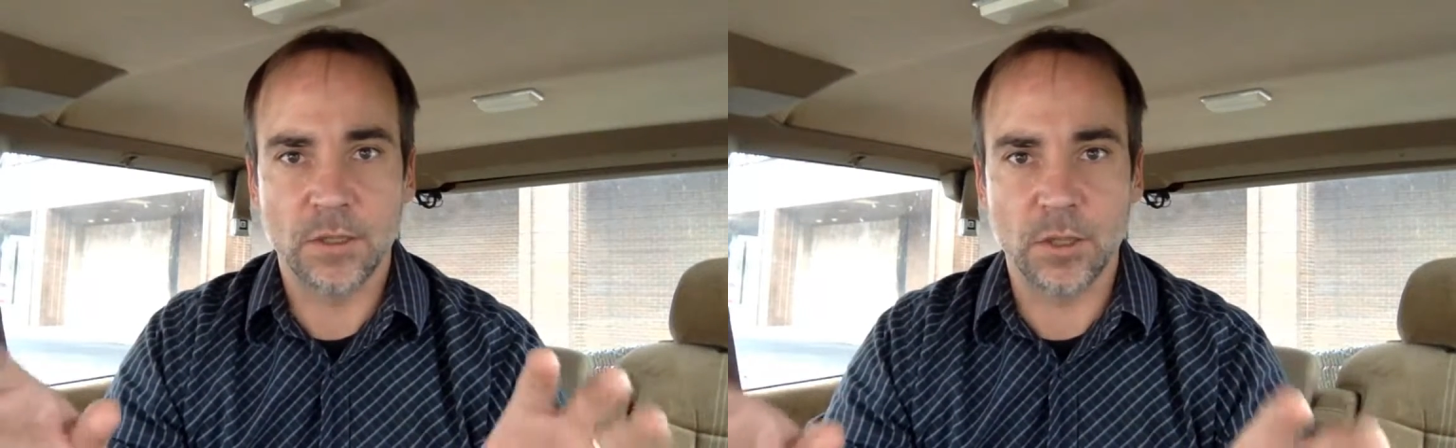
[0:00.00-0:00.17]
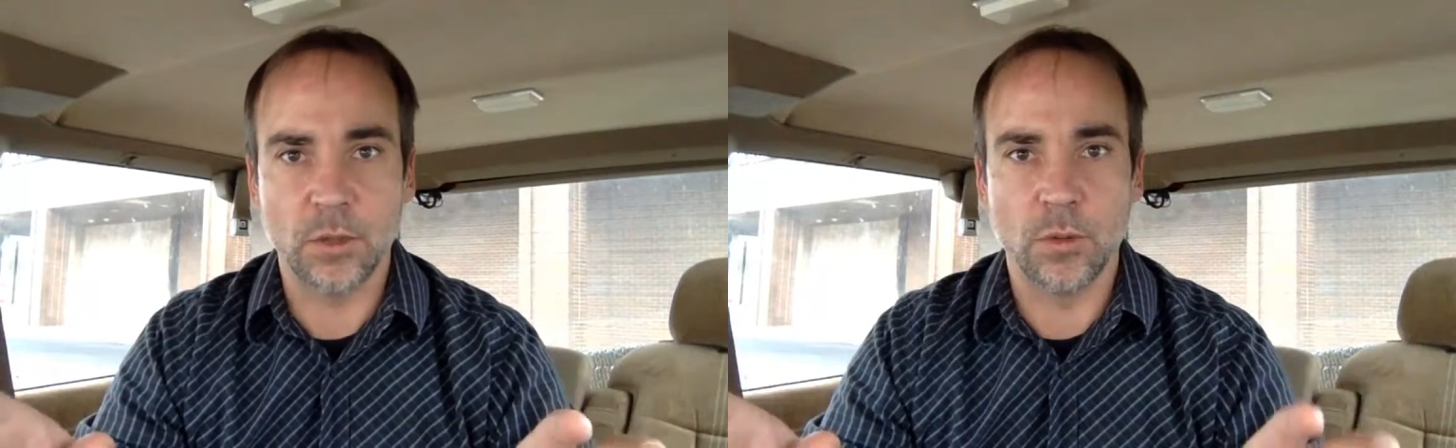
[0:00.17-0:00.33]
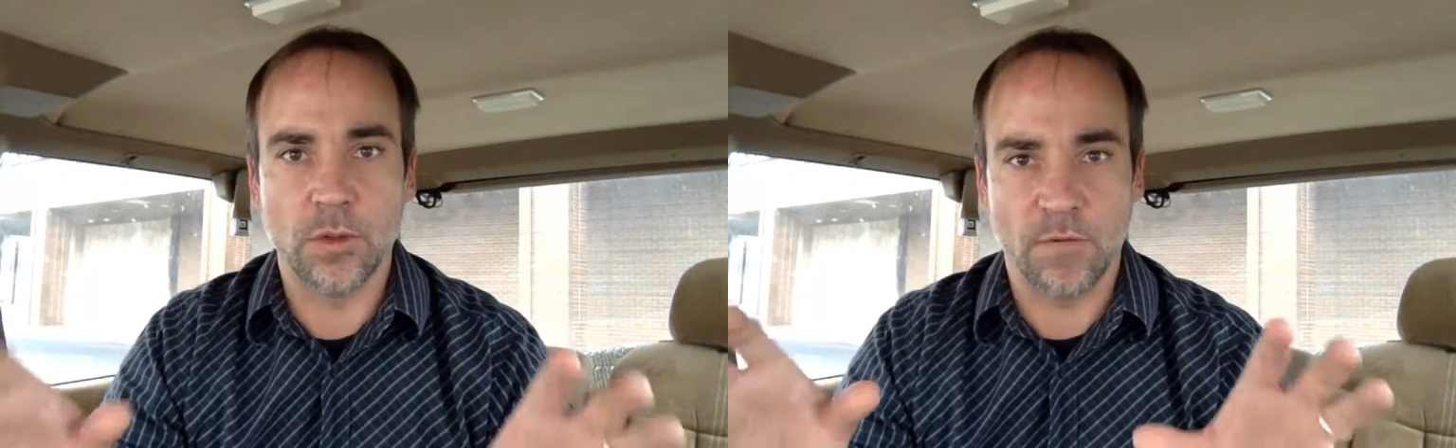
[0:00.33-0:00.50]

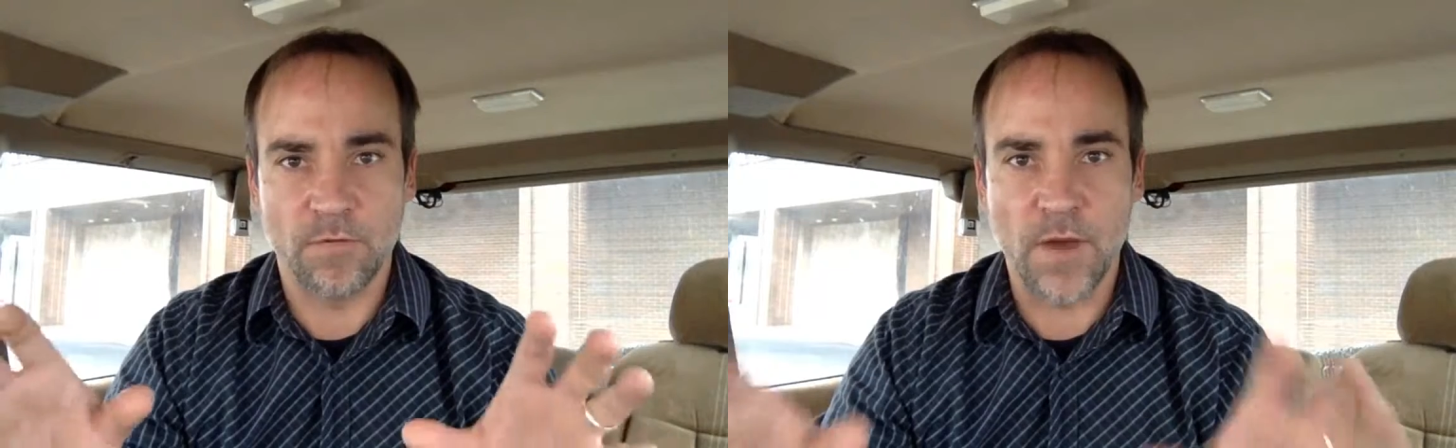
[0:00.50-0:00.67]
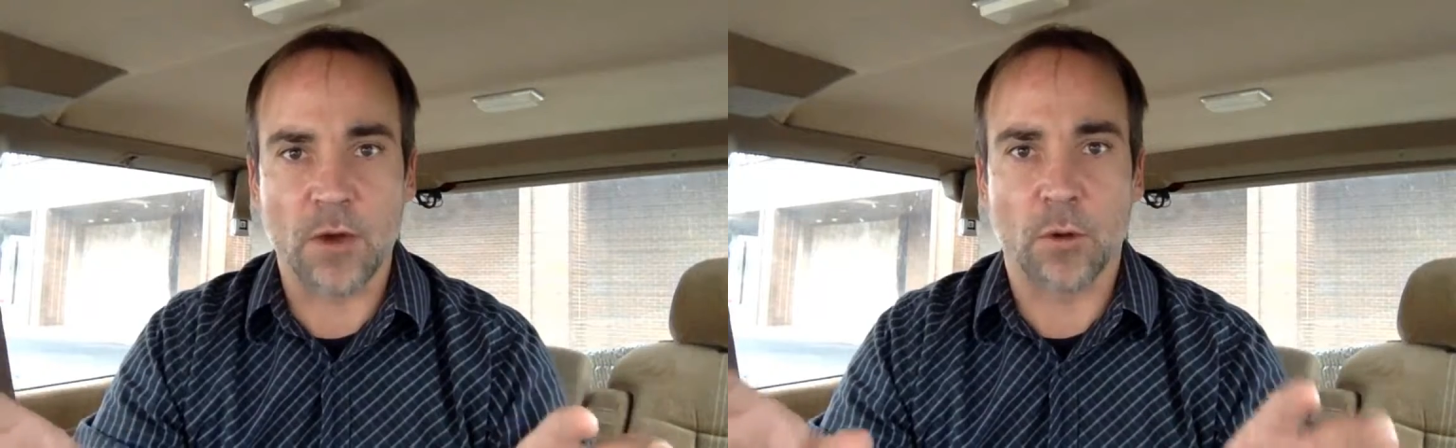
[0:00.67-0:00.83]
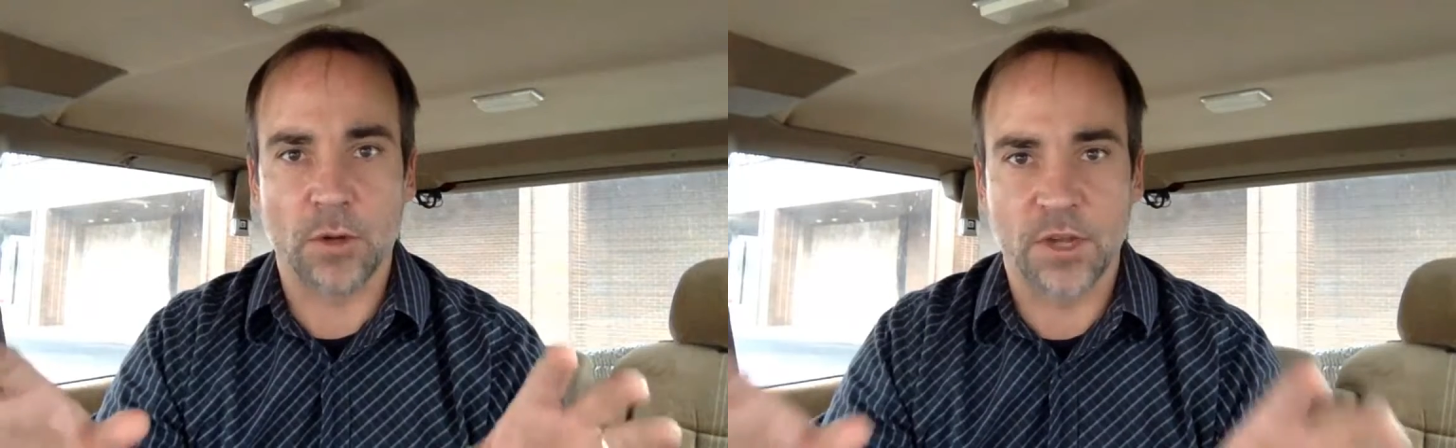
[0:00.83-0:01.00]
to the
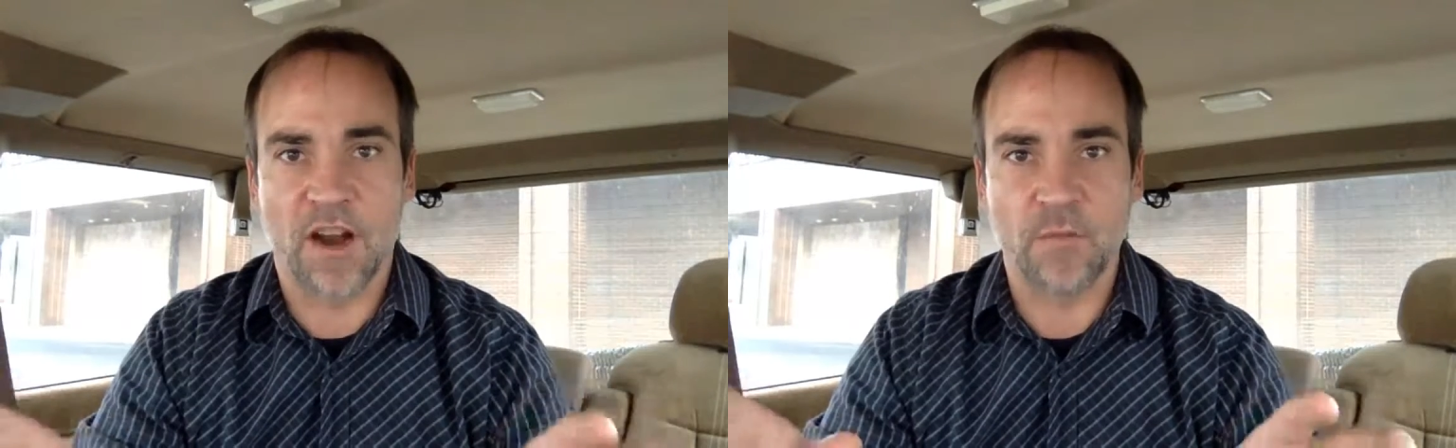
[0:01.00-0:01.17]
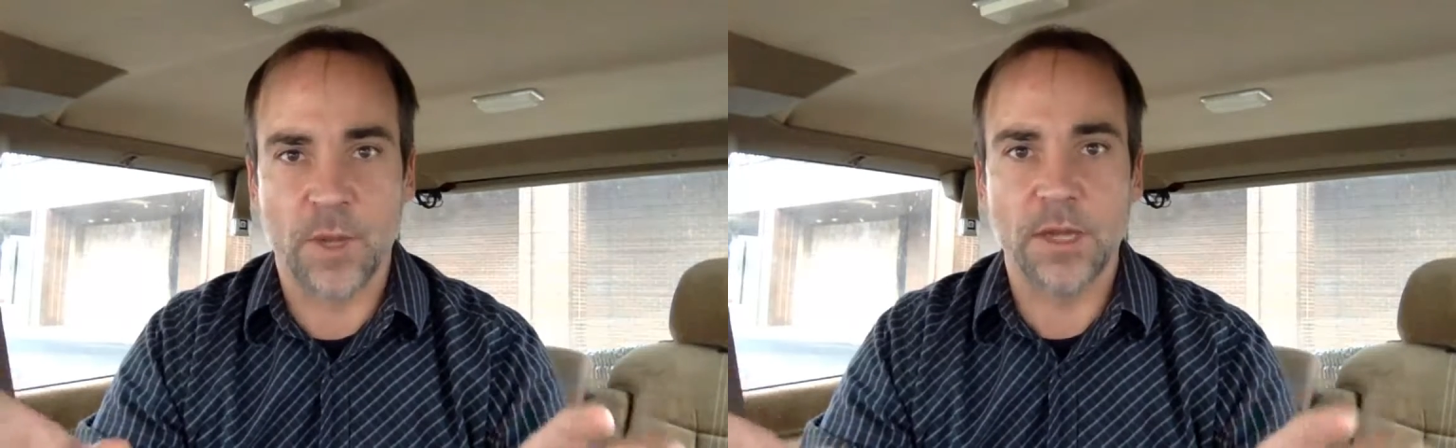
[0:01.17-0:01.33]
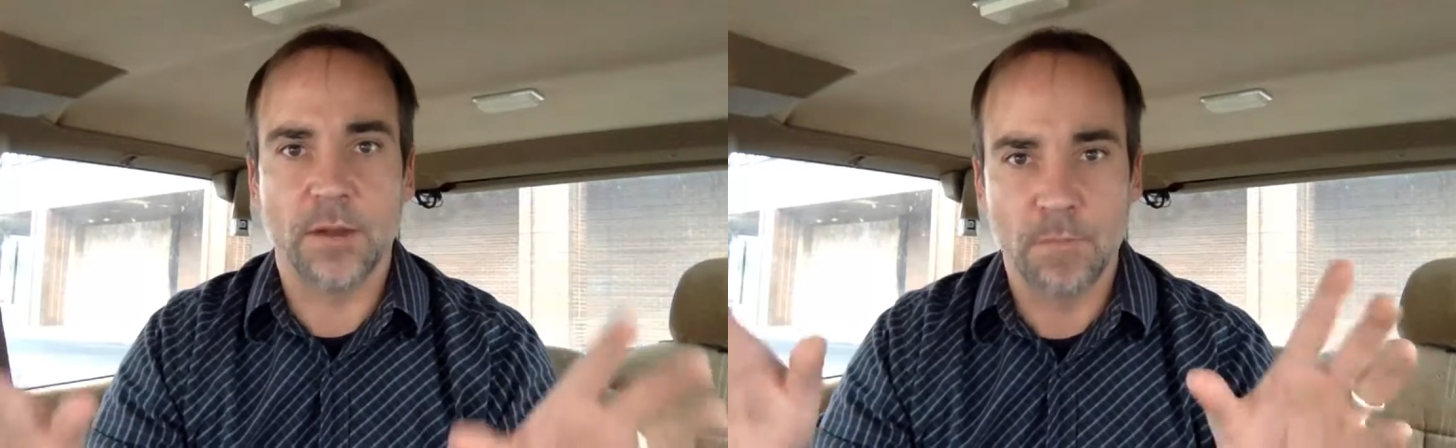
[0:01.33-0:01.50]
federal
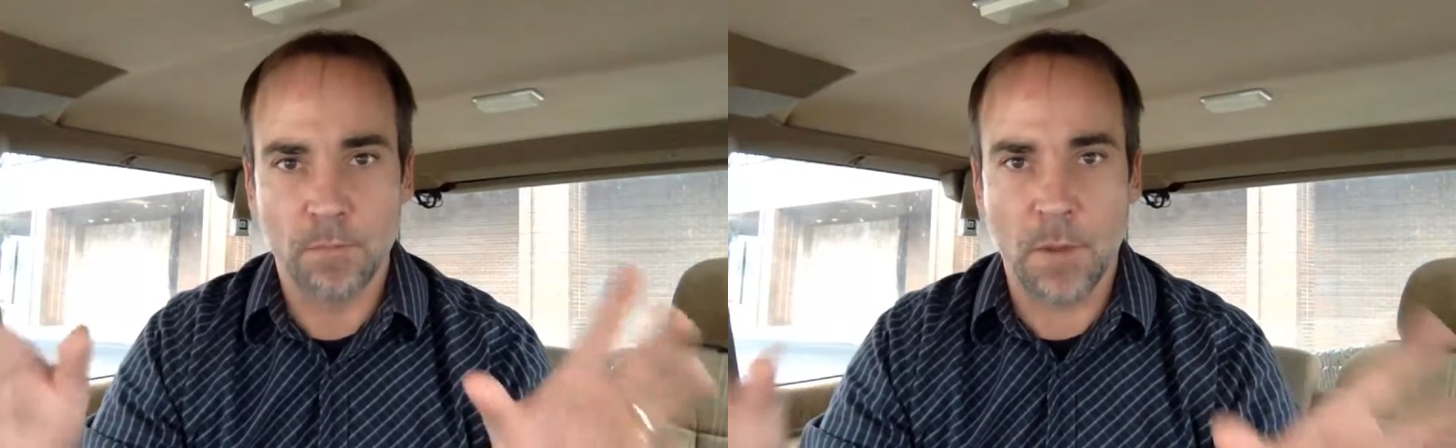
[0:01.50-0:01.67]
government,